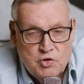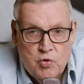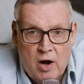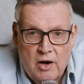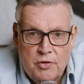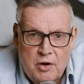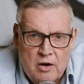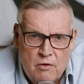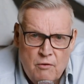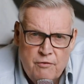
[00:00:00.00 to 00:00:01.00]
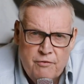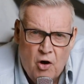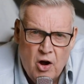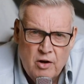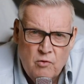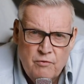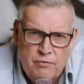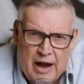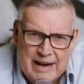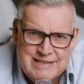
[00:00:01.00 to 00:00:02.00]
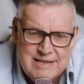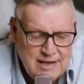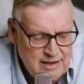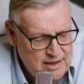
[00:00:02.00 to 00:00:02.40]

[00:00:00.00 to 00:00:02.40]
treadeth in a vine vat,